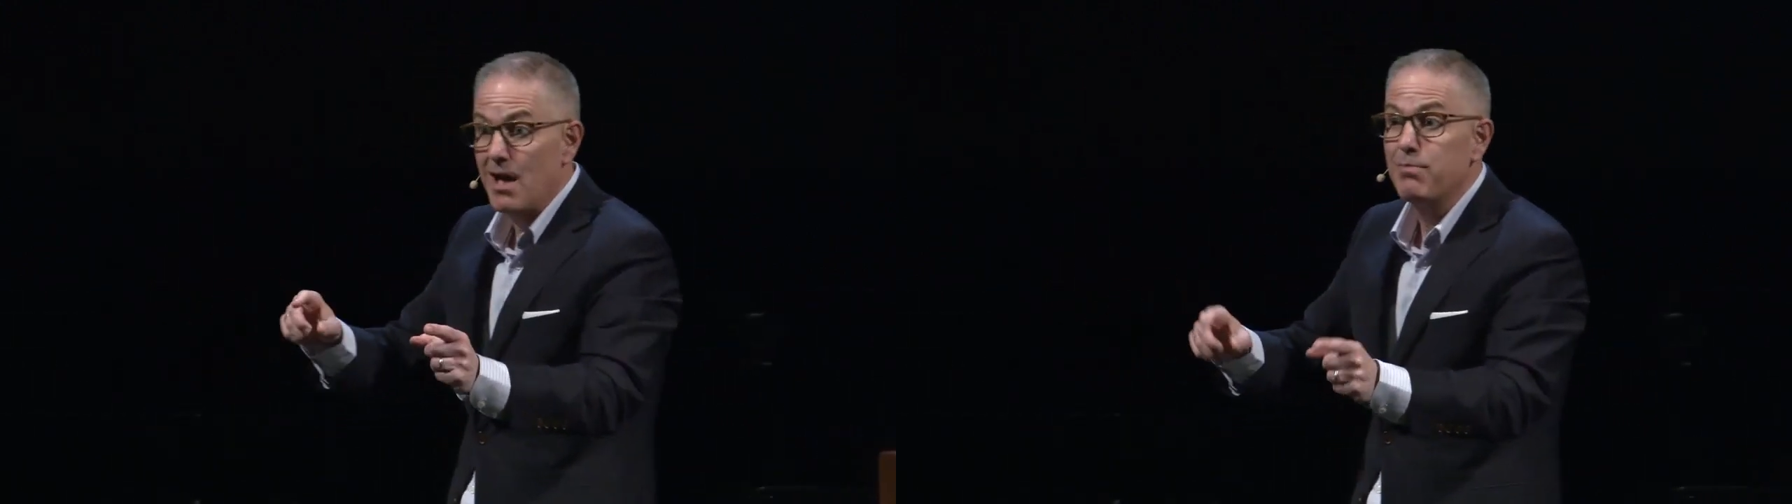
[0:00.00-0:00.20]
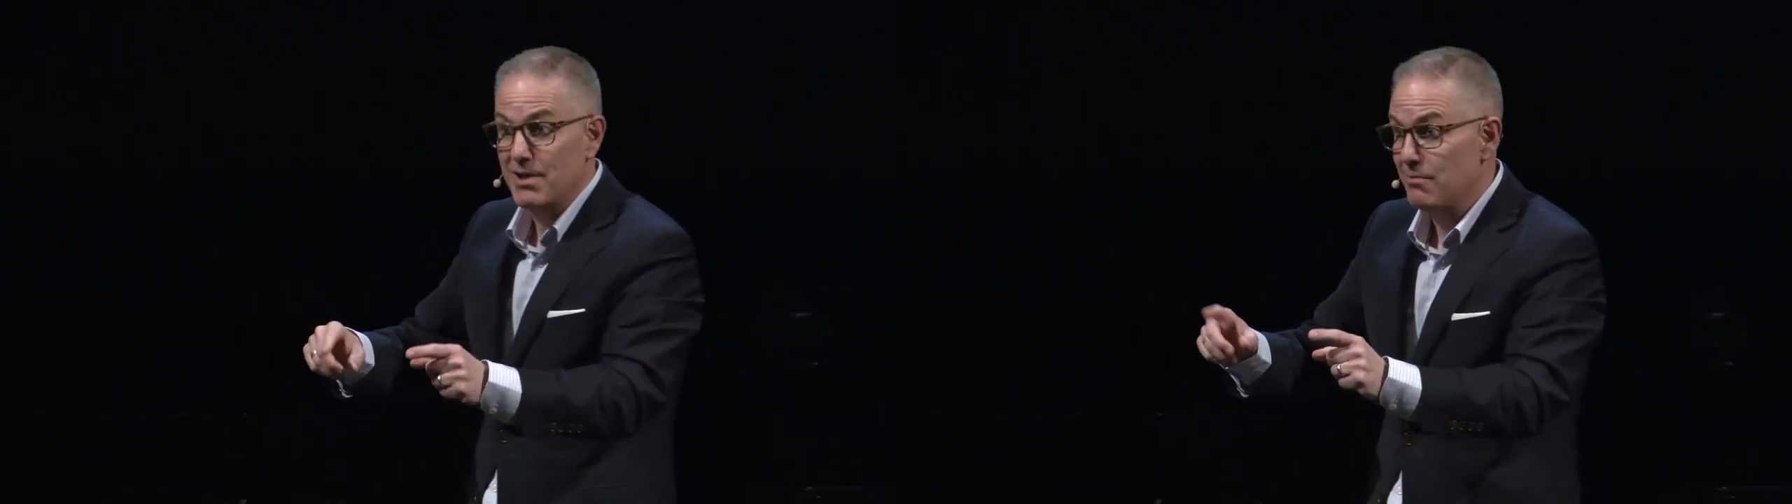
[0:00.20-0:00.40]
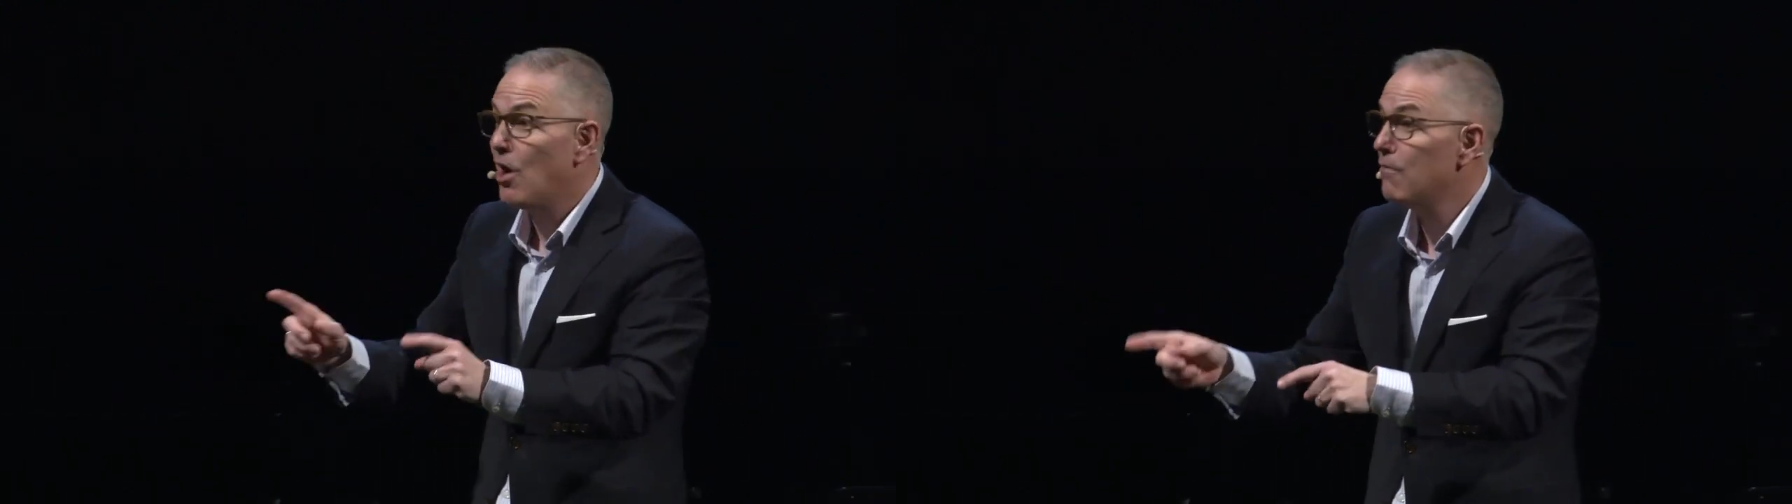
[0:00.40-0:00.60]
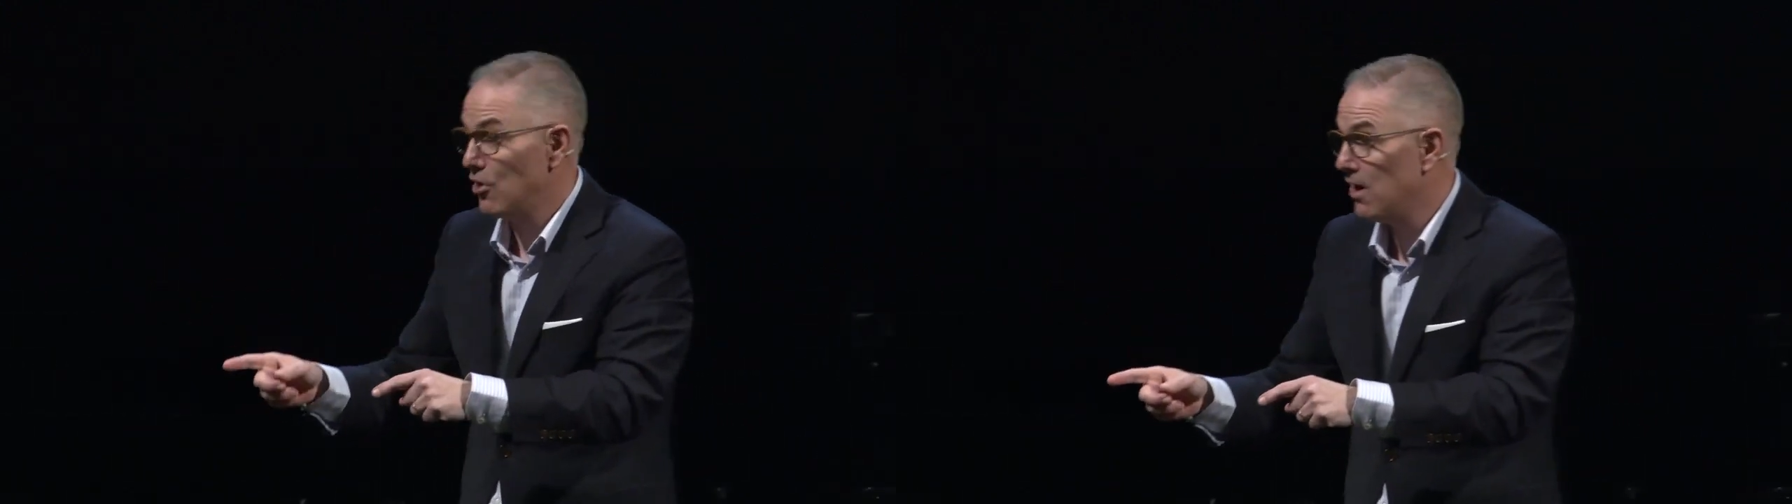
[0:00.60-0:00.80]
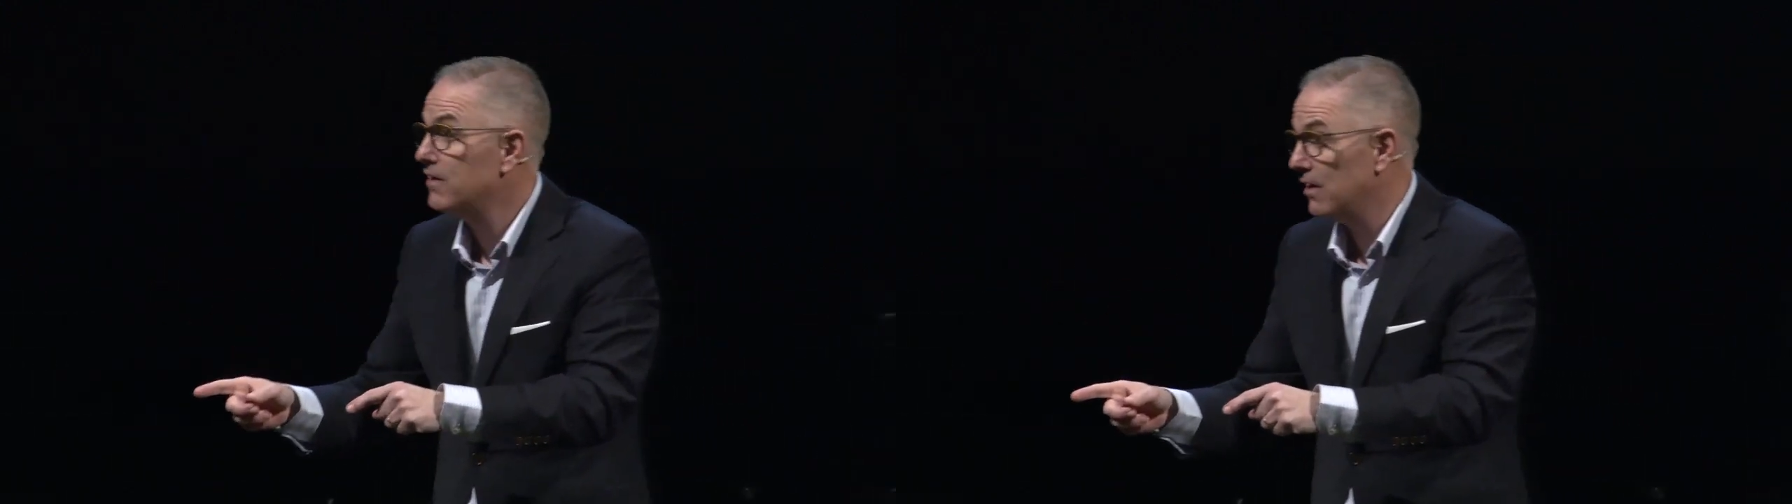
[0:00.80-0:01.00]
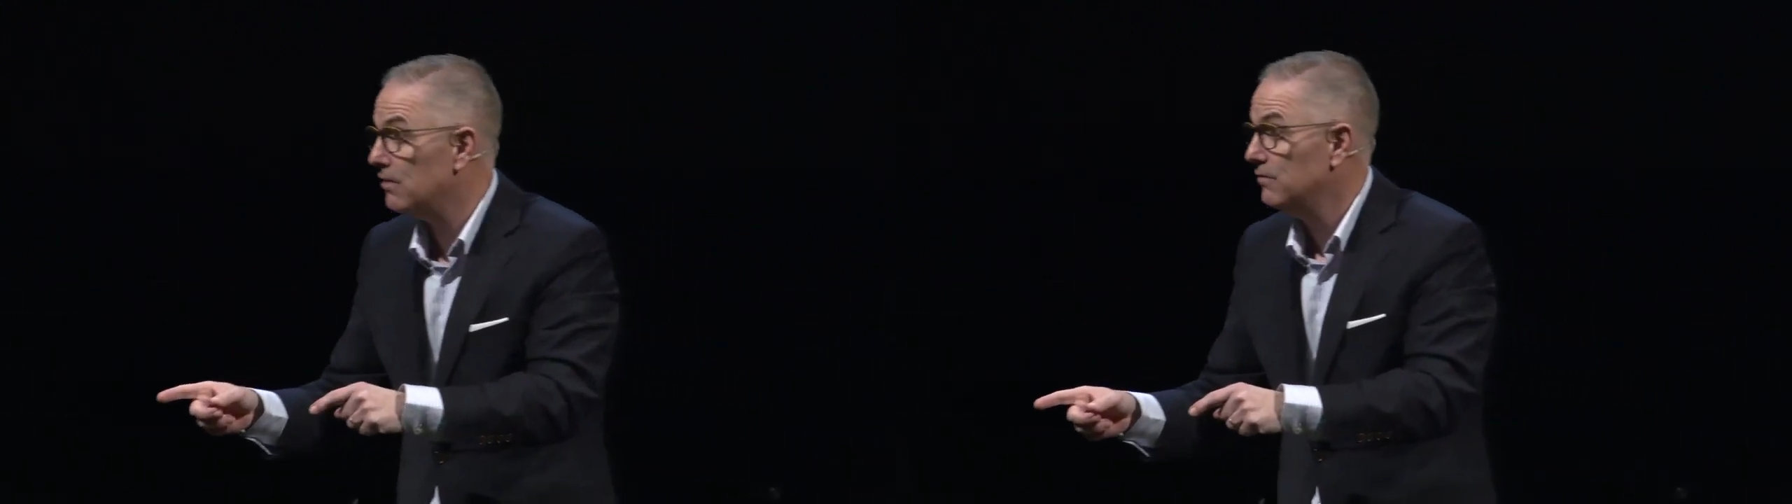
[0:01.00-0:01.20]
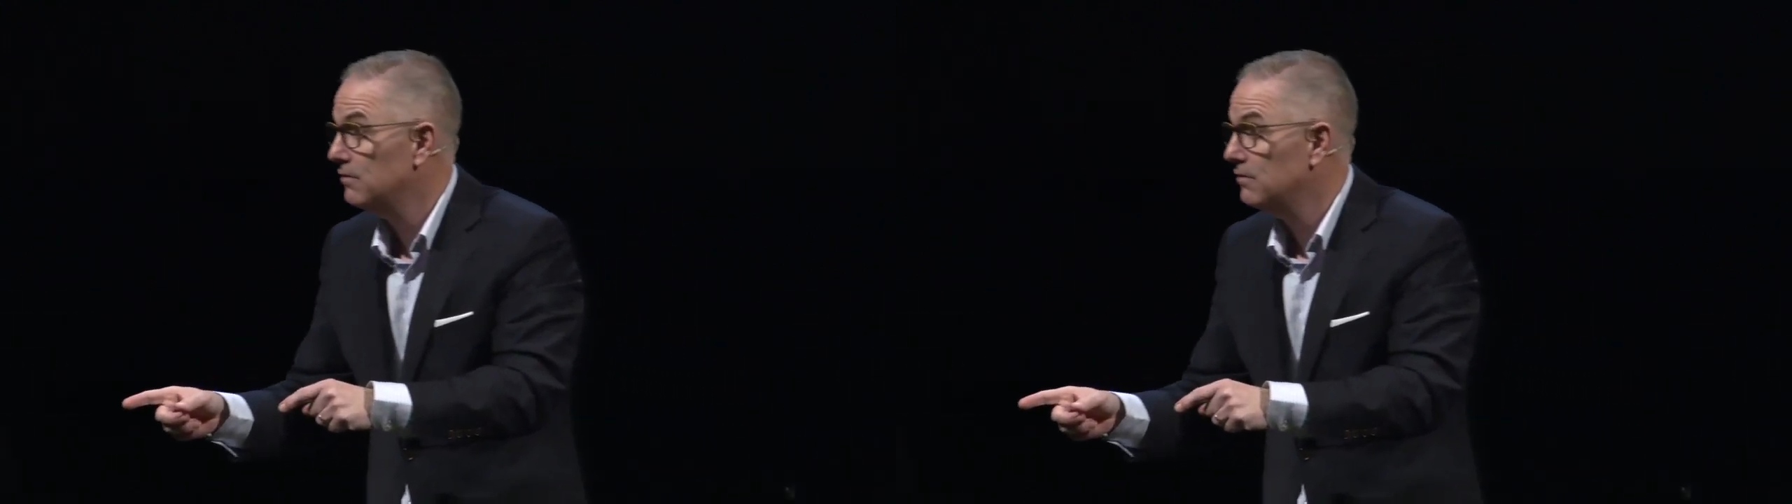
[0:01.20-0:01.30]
ought to put some armor on too.